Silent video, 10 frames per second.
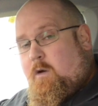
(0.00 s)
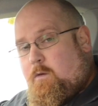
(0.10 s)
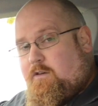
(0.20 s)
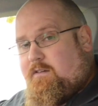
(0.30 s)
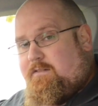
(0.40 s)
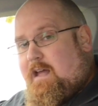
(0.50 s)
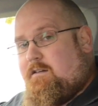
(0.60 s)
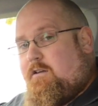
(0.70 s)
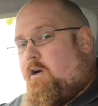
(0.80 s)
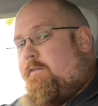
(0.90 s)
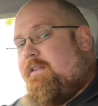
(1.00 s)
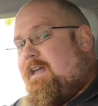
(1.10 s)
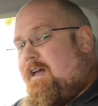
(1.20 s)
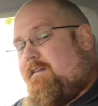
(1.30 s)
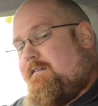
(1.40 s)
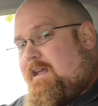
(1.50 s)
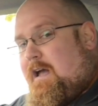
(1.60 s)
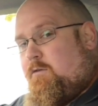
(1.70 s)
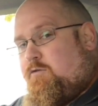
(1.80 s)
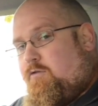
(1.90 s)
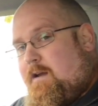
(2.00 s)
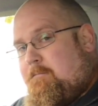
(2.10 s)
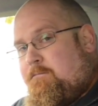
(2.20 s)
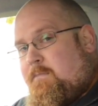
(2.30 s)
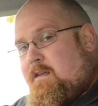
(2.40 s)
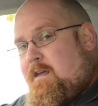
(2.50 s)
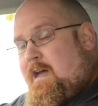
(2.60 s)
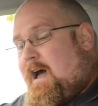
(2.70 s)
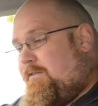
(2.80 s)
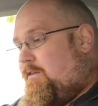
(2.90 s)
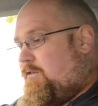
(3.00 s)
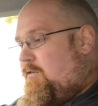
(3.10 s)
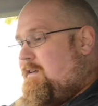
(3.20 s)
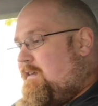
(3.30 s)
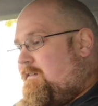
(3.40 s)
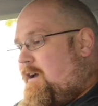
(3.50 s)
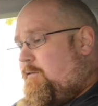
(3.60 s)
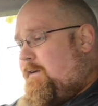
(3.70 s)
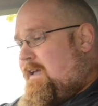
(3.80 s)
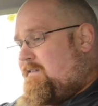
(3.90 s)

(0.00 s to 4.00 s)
which is standard on the SEL trim. And the screen itself is